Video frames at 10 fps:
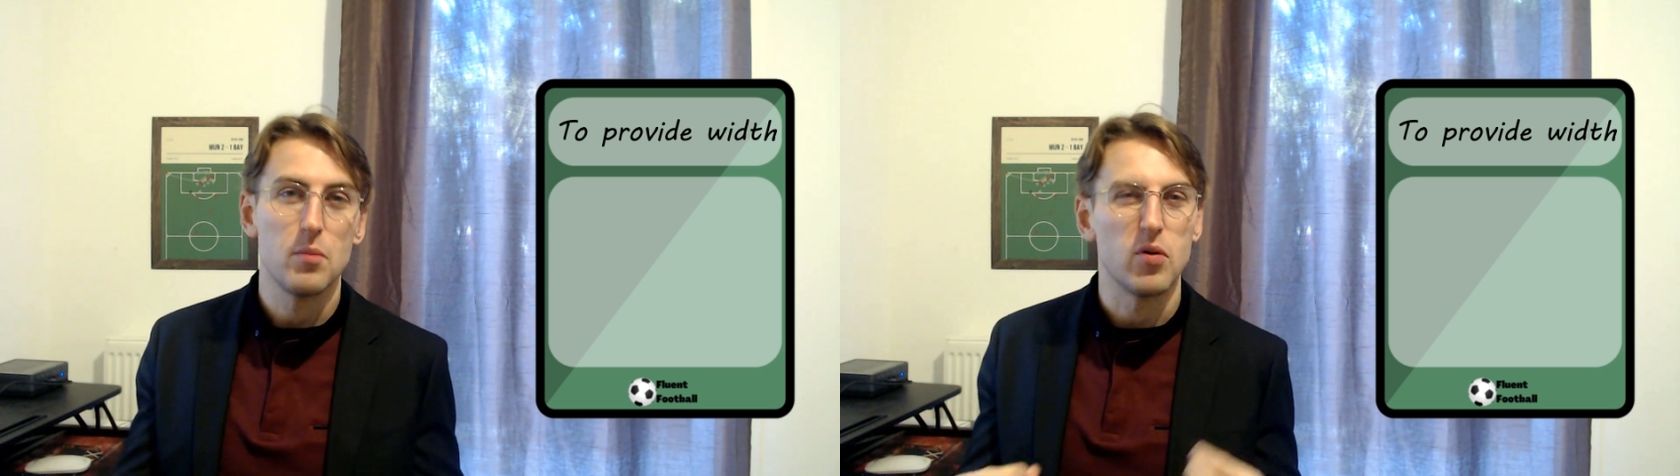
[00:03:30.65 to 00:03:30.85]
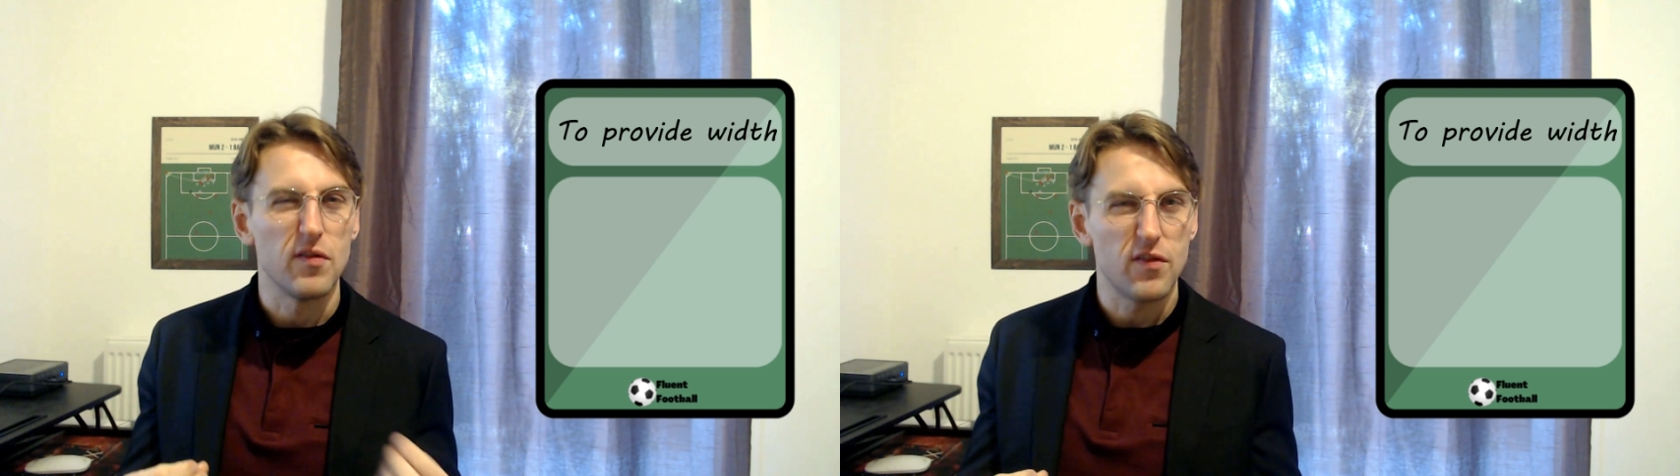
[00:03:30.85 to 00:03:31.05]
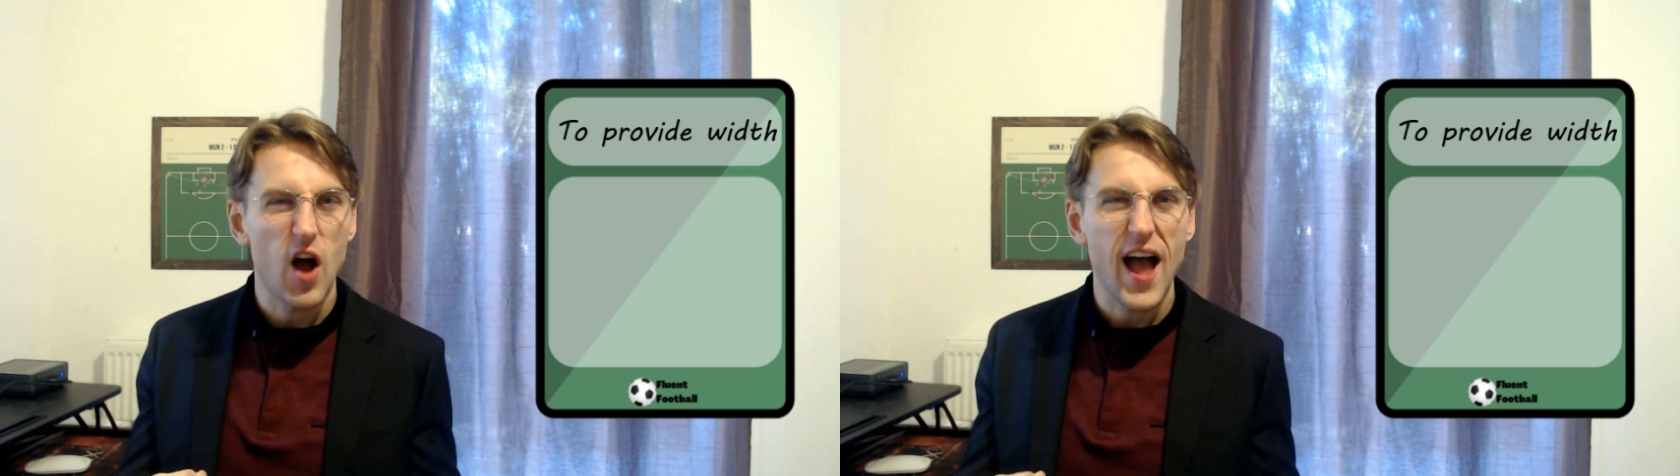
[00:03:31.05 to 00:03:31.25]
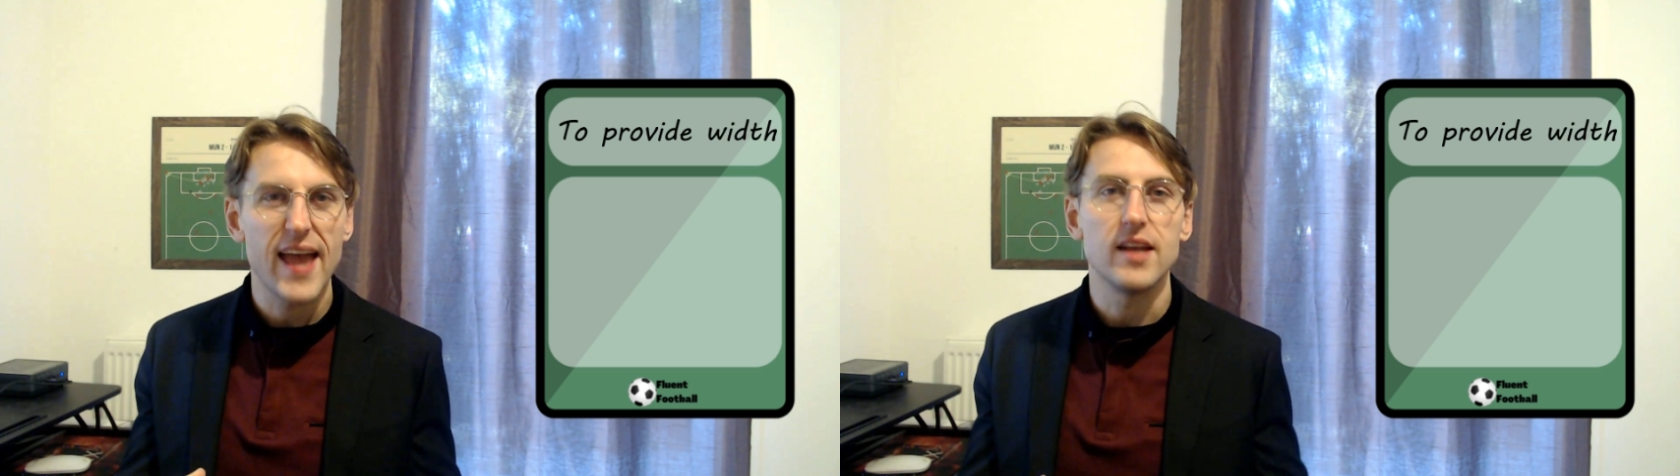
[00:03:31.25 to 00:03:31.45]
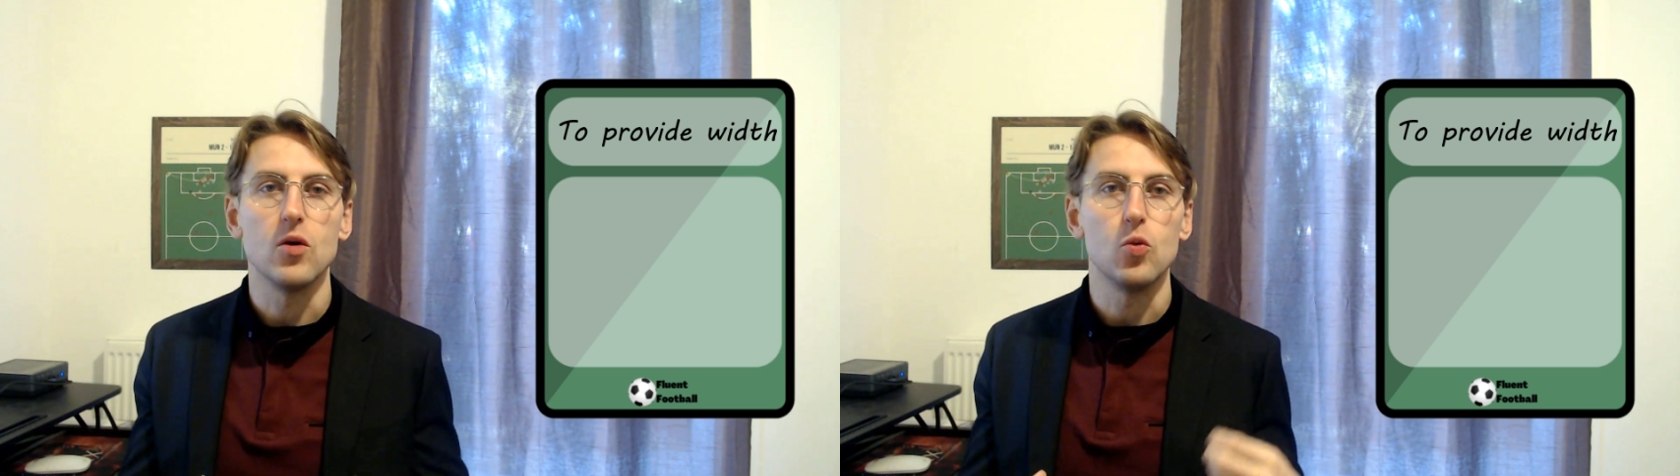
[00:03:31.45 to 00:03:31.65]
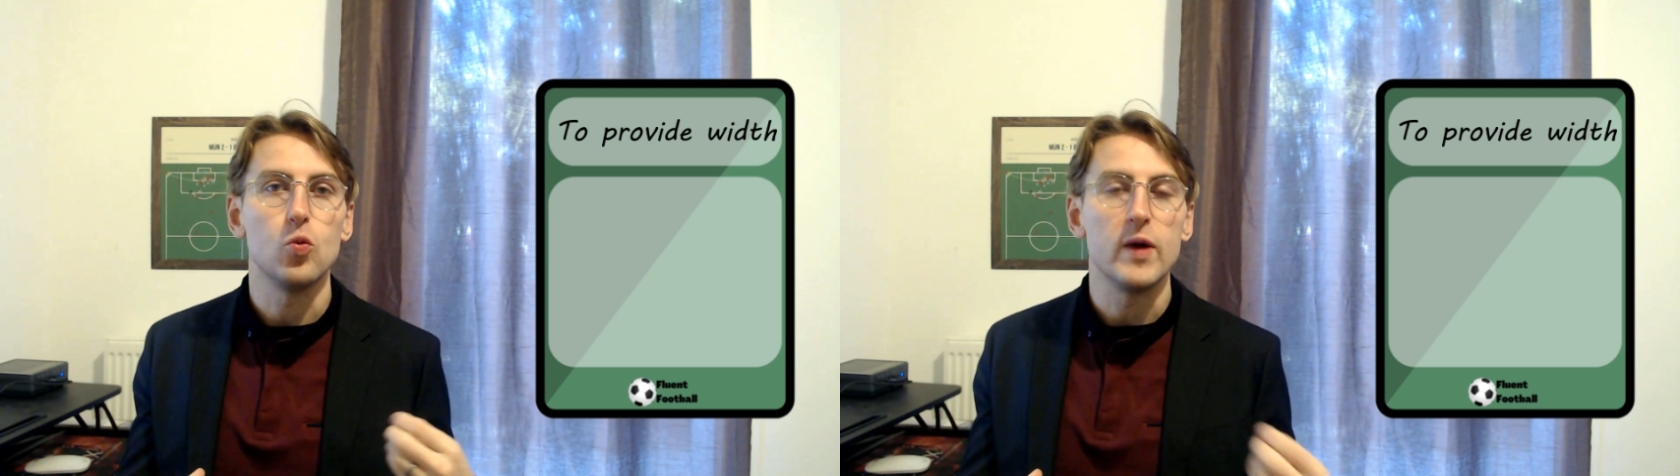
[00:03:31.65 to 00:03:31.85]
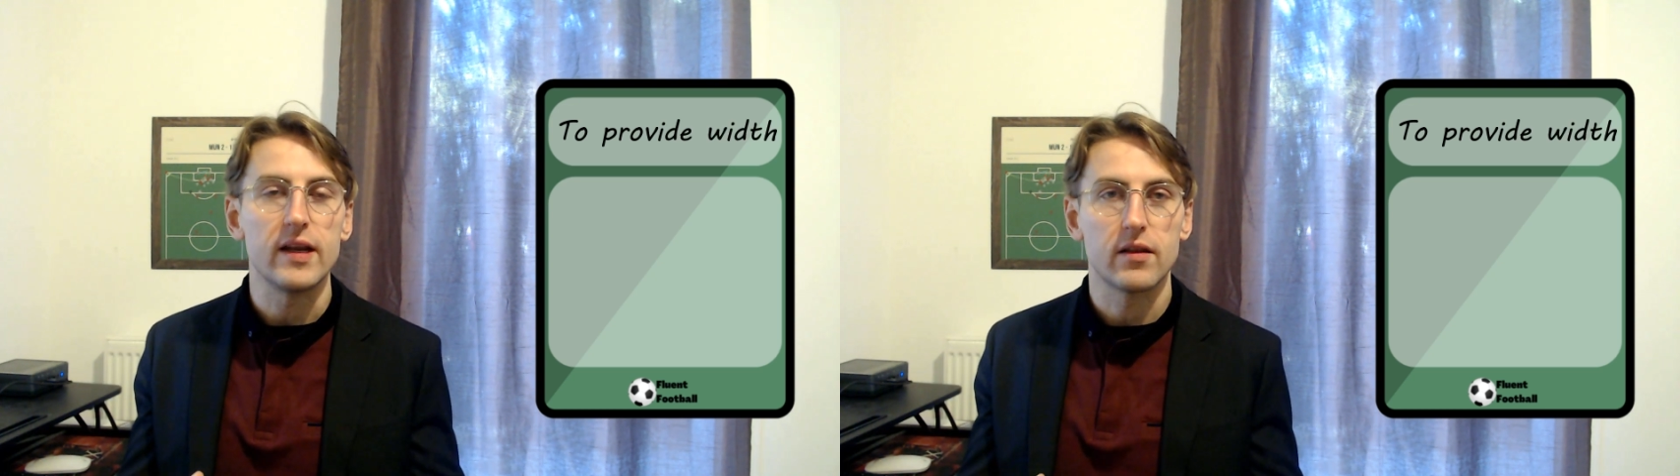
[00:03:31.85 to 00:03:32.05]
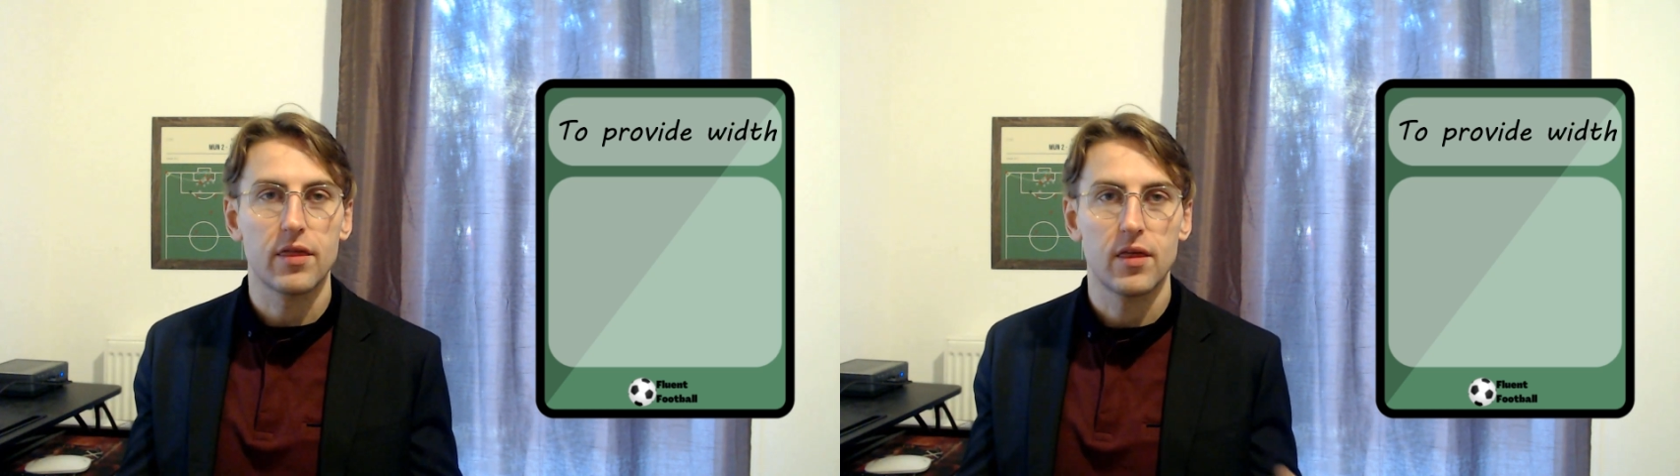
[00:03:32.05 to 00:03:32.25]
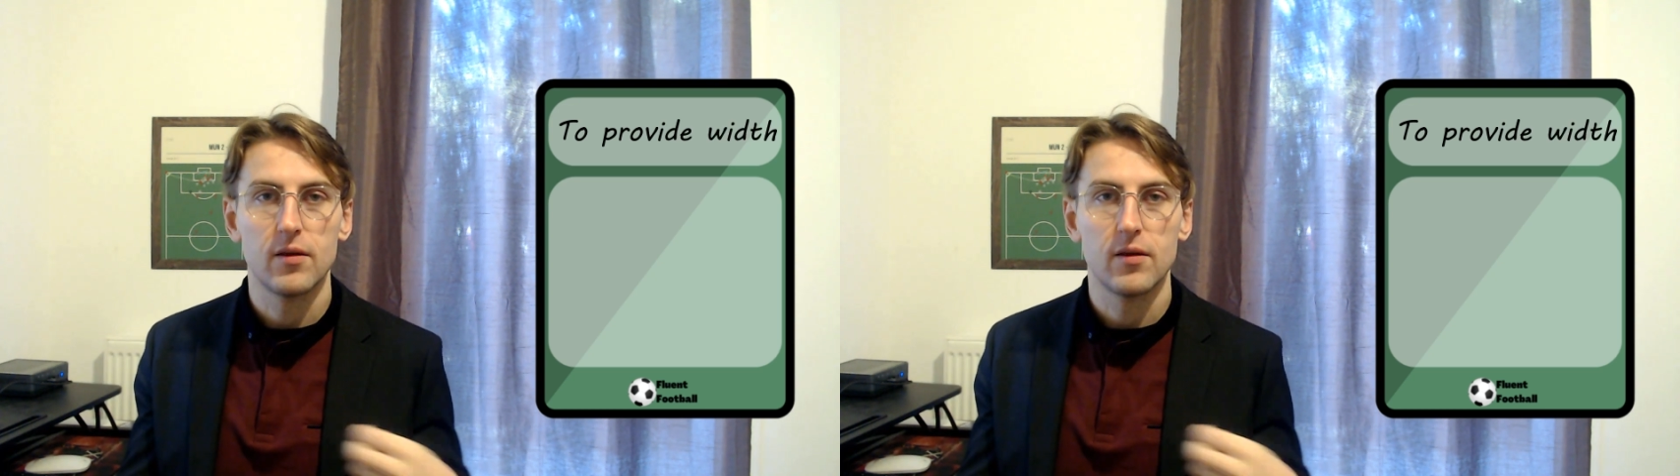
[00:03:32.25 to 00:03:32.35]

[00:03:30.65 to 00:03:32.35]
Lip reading: Provide width.